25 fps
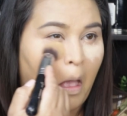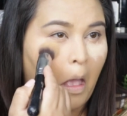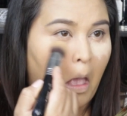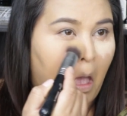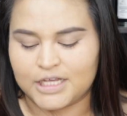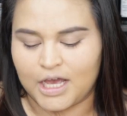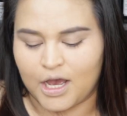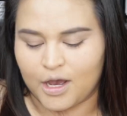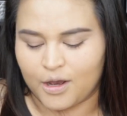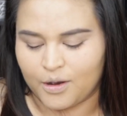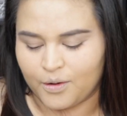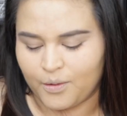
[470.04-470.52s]

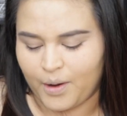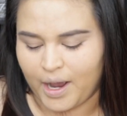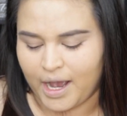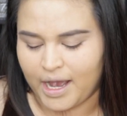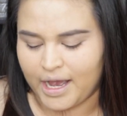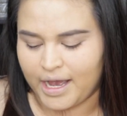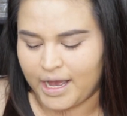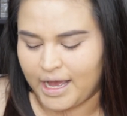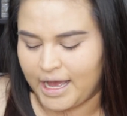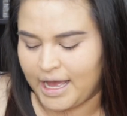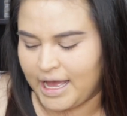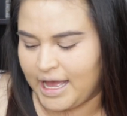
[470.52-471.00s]

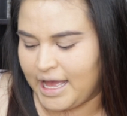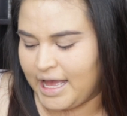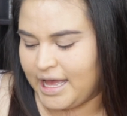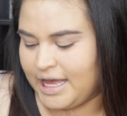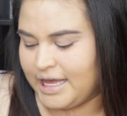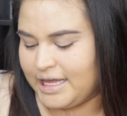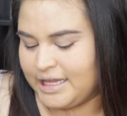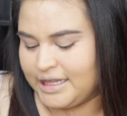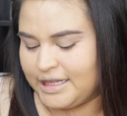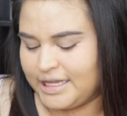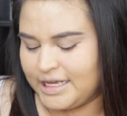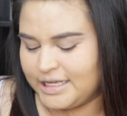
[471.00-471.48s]
So
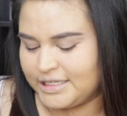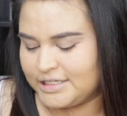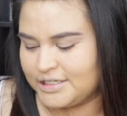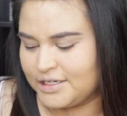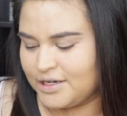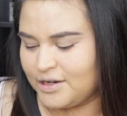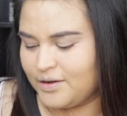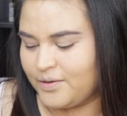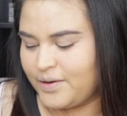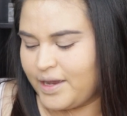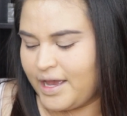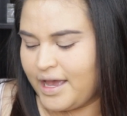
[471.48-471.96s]

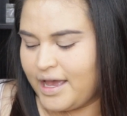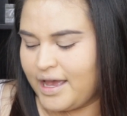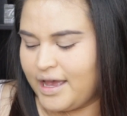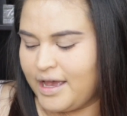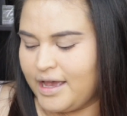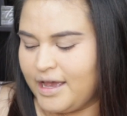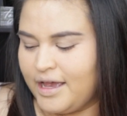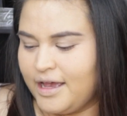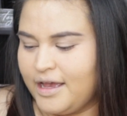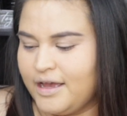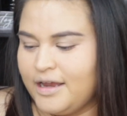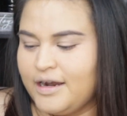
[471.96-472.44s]
let's go
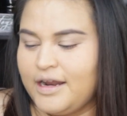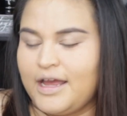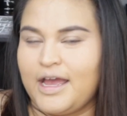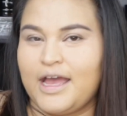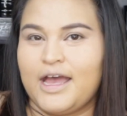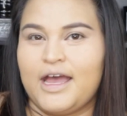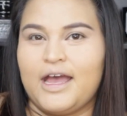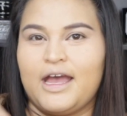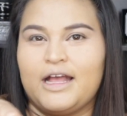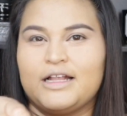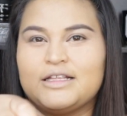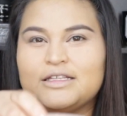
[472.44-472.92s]

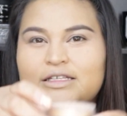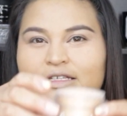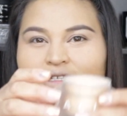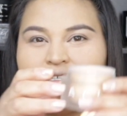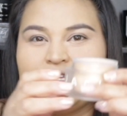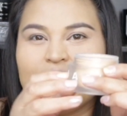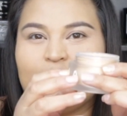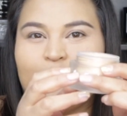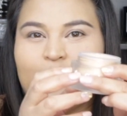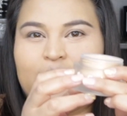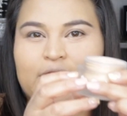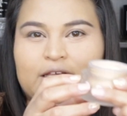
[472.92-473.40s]
ahead and
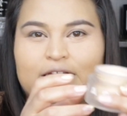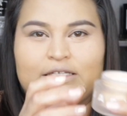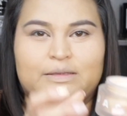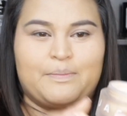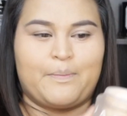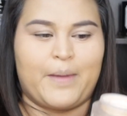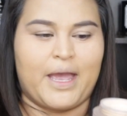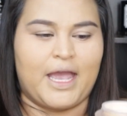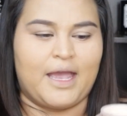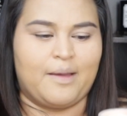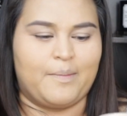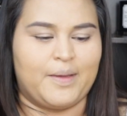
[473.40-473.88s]
see what
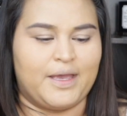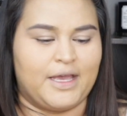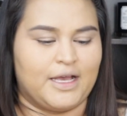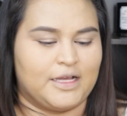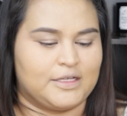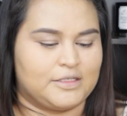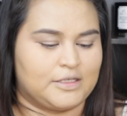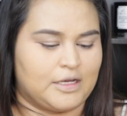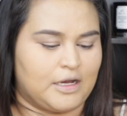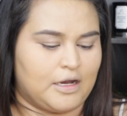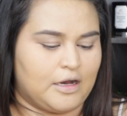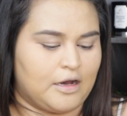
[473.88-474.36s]
this
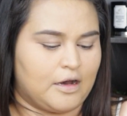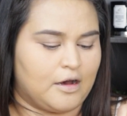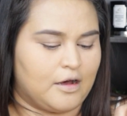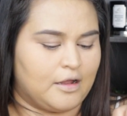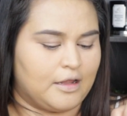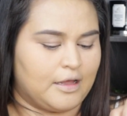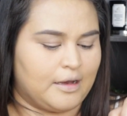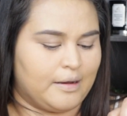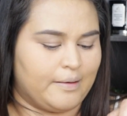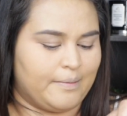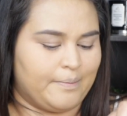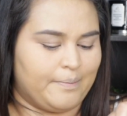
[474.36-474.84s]
baby is
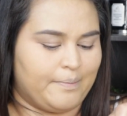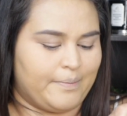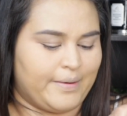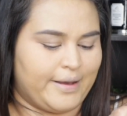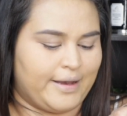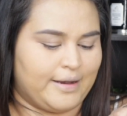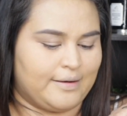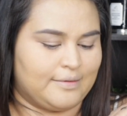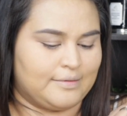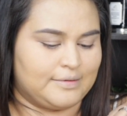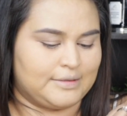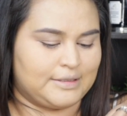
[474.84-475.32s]
all
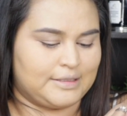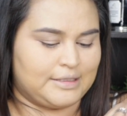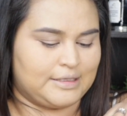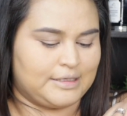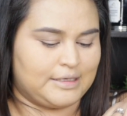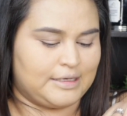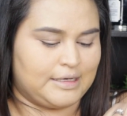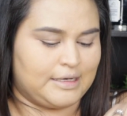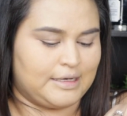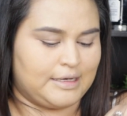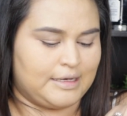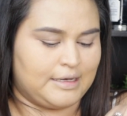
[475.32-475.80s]

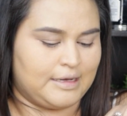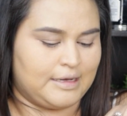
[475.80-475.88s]
about.